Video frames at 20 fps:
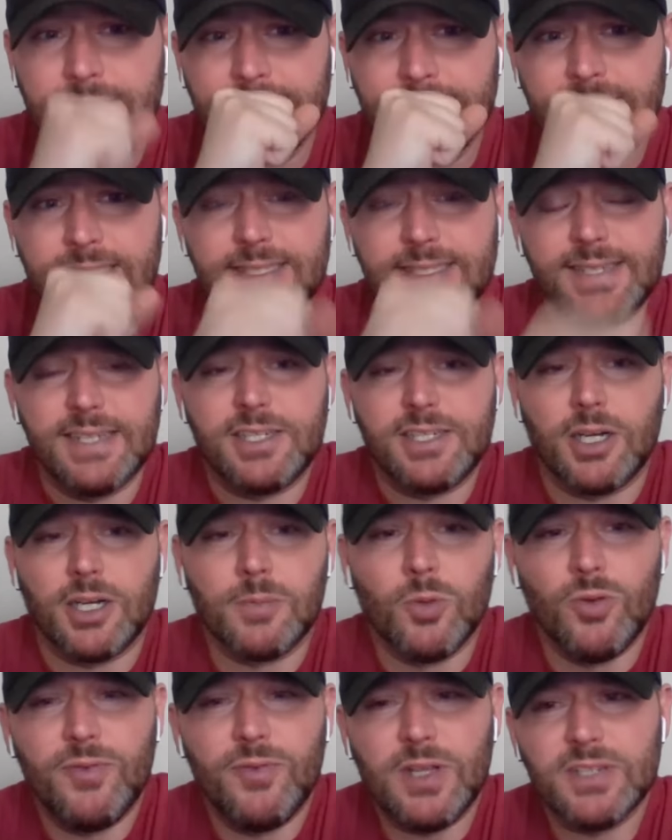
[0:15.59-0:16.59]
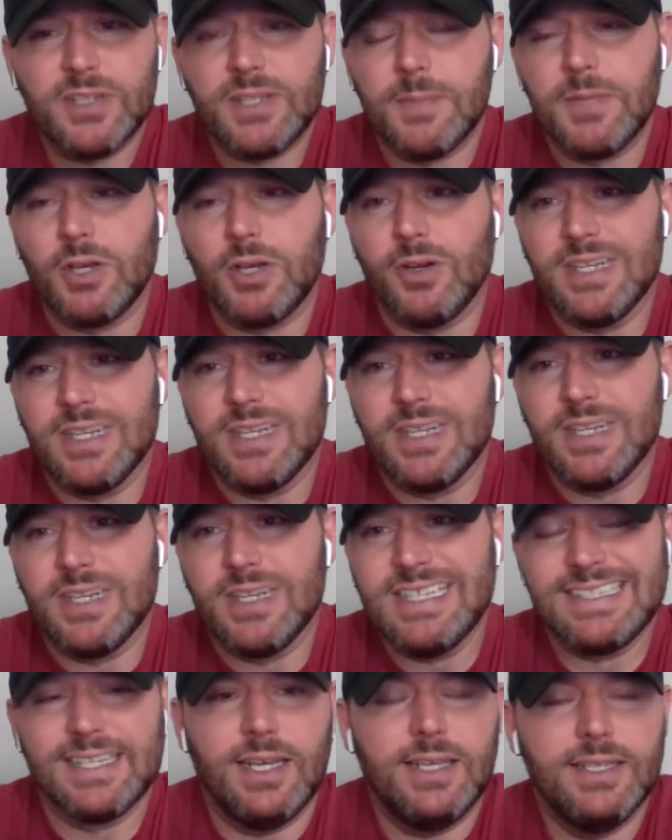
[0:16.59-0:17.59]
He said Turnbull felt something on
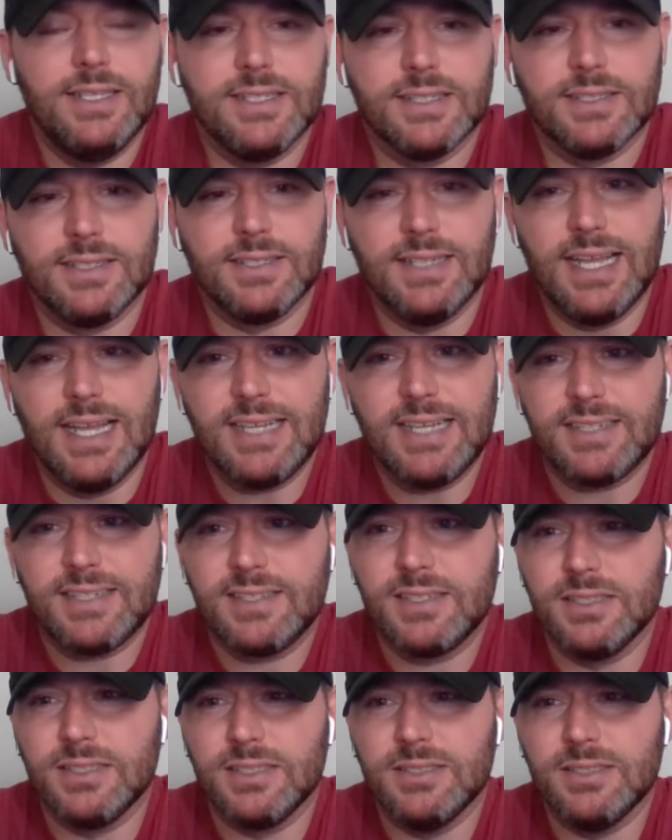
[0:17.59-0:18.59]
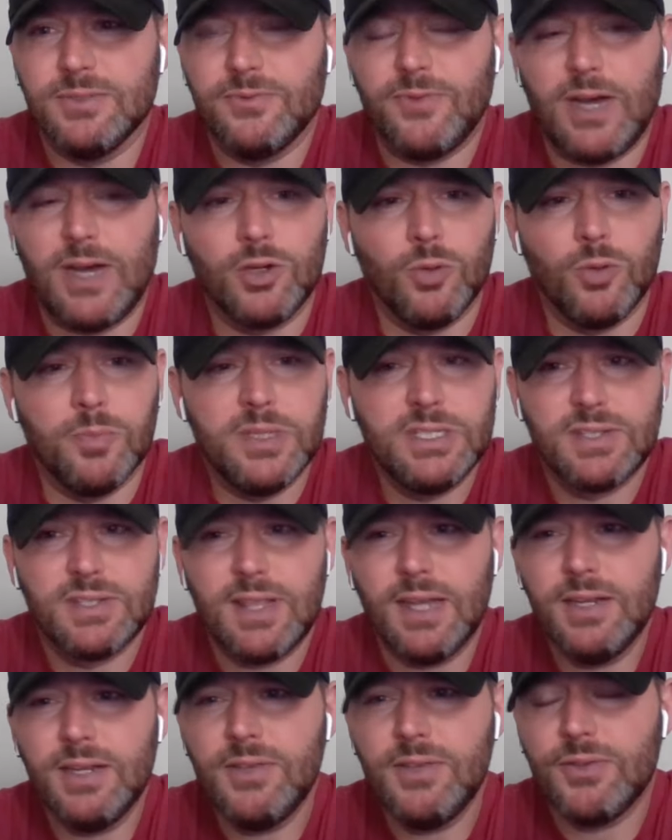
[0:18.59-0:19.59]
his his next to final
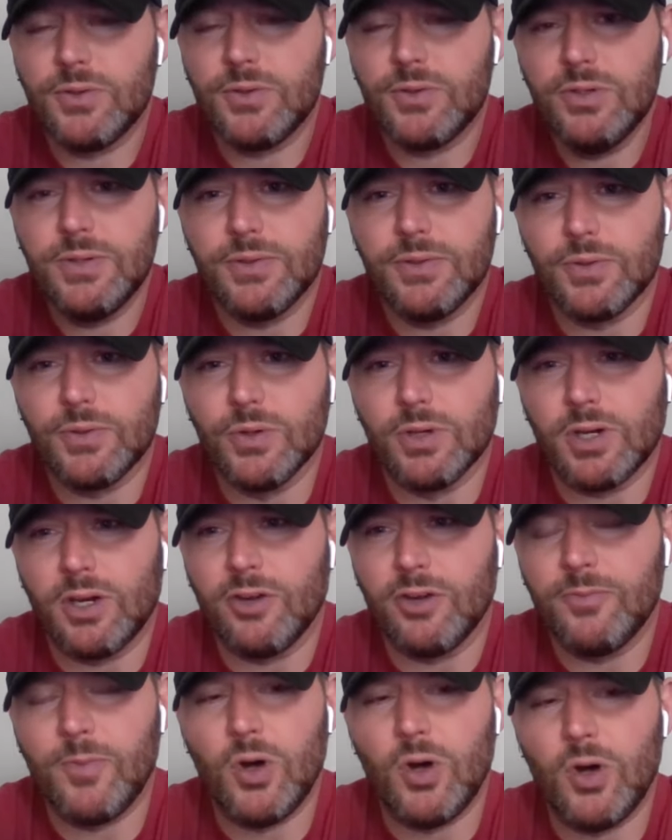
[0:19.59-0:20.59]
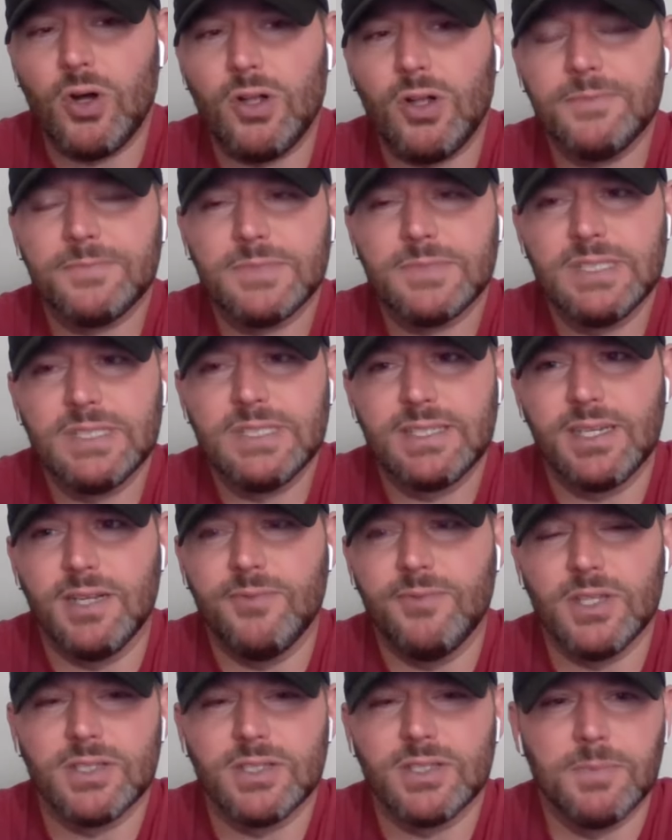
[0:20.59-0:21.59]
pitch that he threw. He threw a curveball.
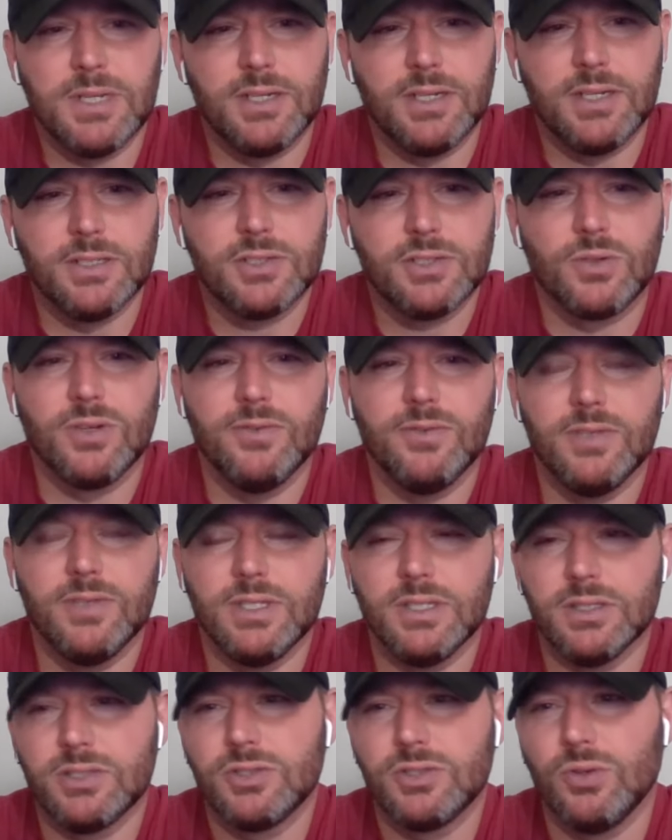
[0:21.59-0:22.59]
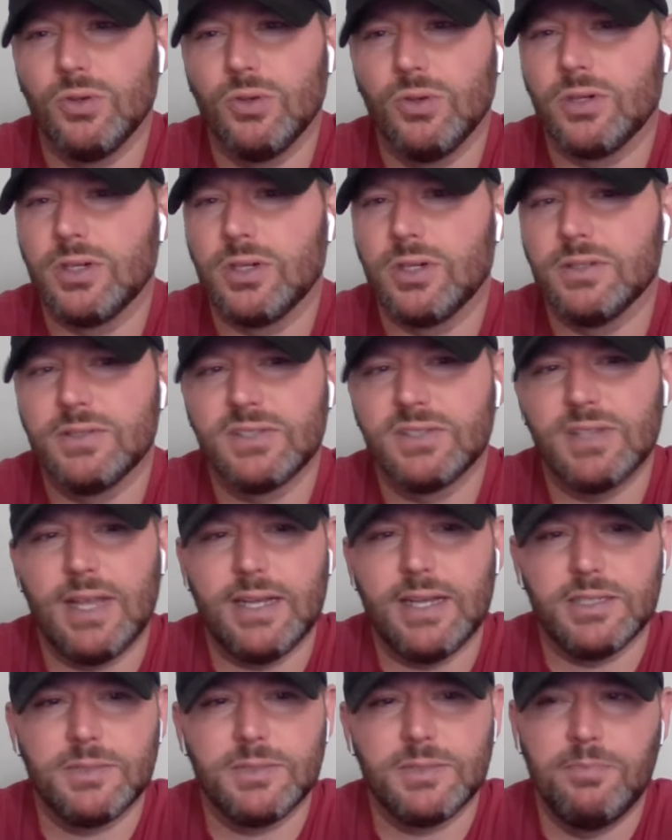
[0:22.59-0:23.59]
Said he felt something sort of in his shoulder
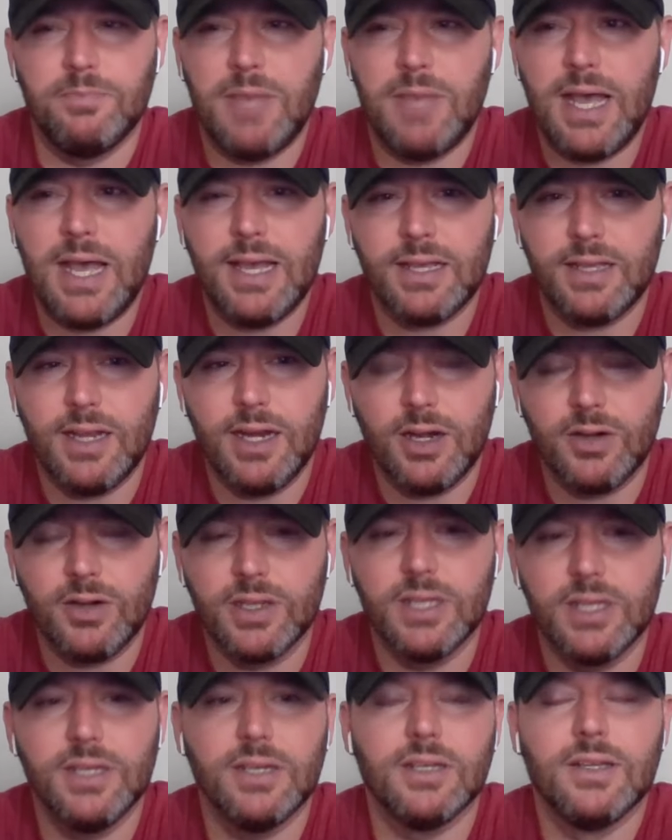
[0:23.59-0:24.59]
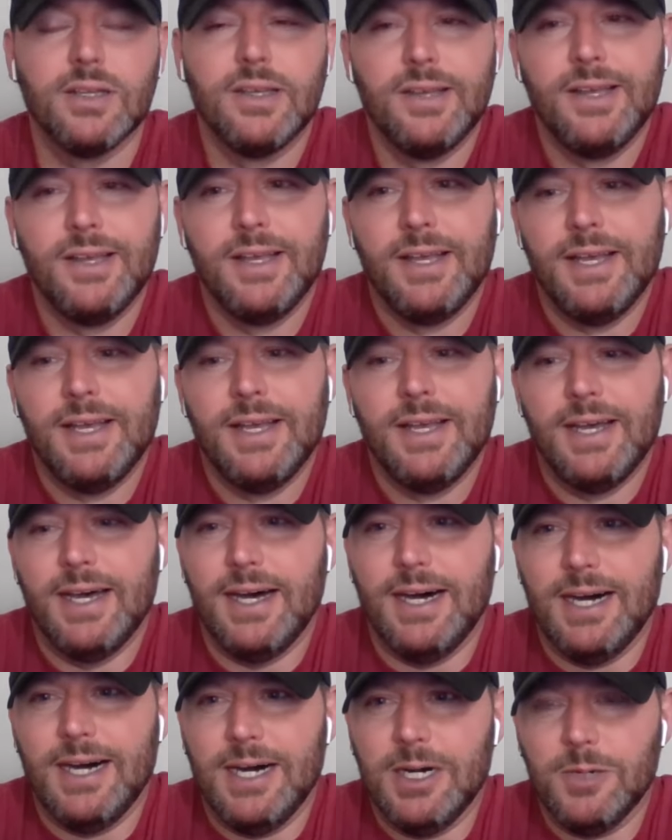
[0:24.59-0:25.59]
slash back area.
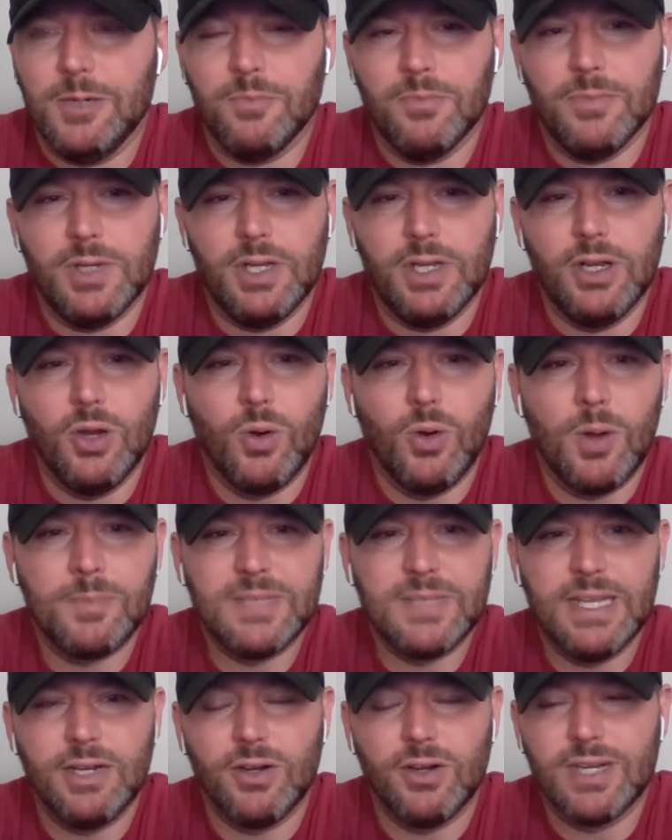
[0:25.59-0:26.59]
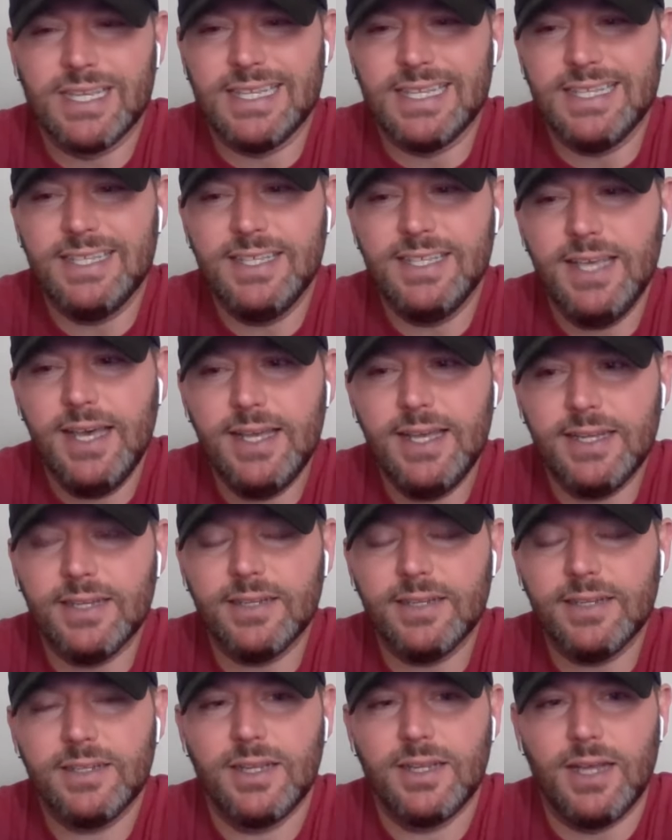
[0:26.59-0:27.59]
Um, no update on it
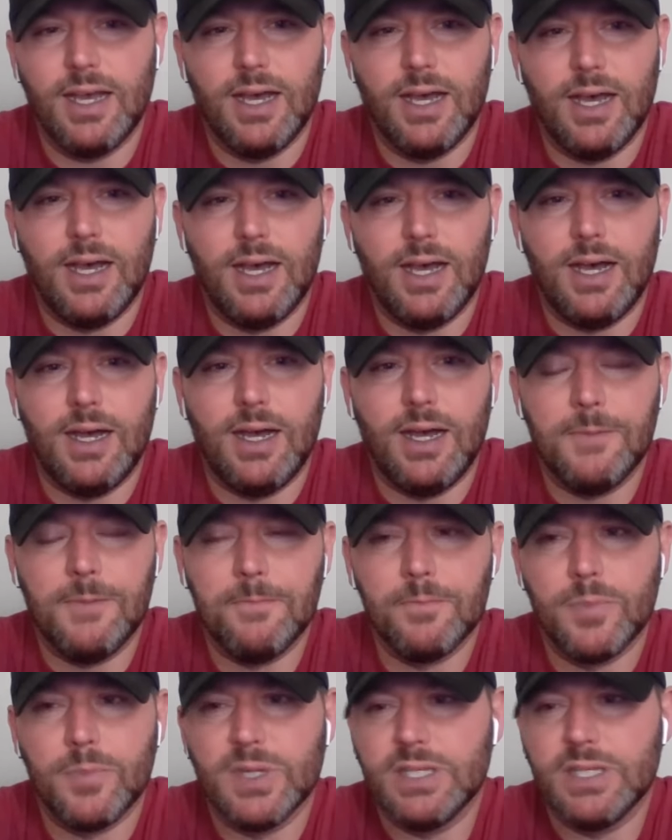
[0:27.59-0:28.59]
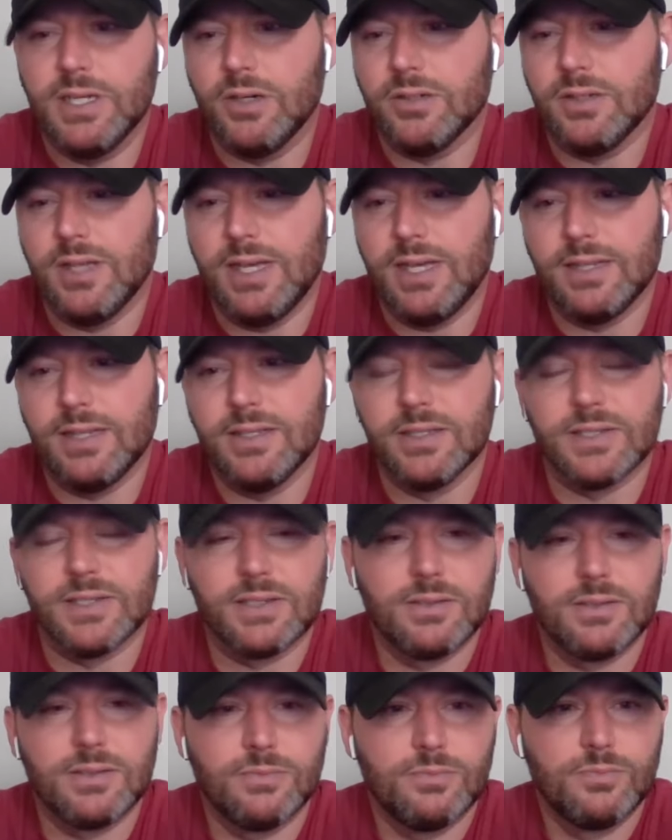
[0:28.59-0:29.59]
yet. Um, but, you know, at
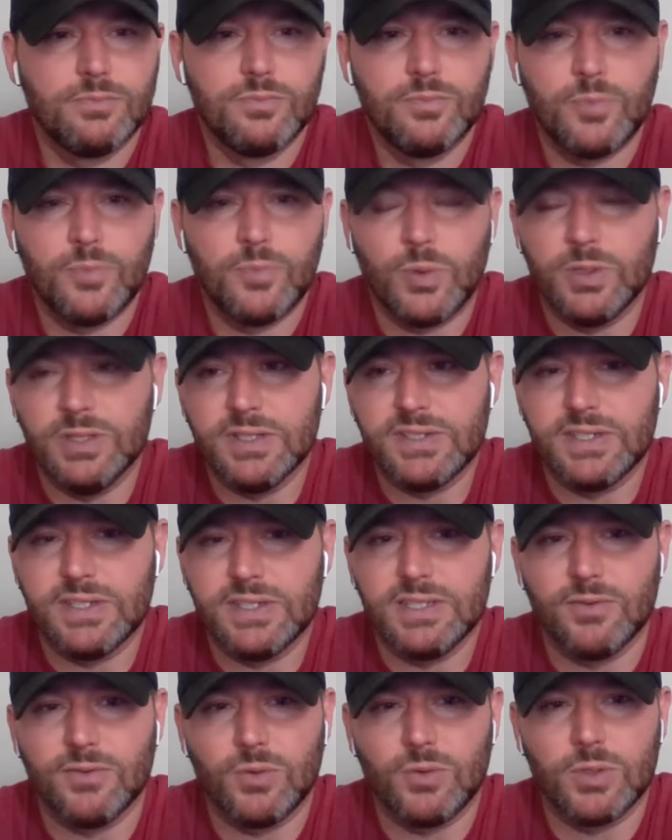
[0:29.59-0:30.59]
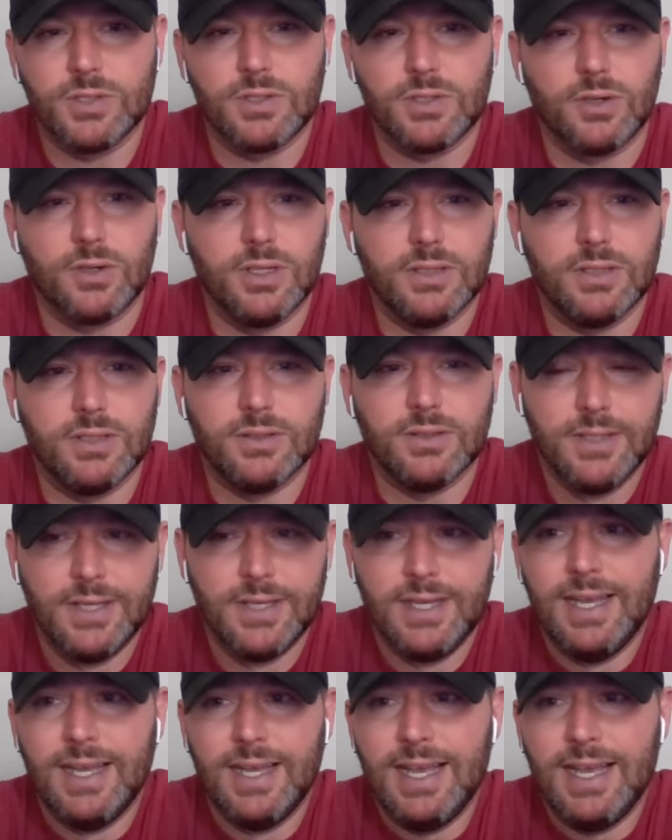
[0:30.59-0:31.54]
this point in the season, of course, they're going to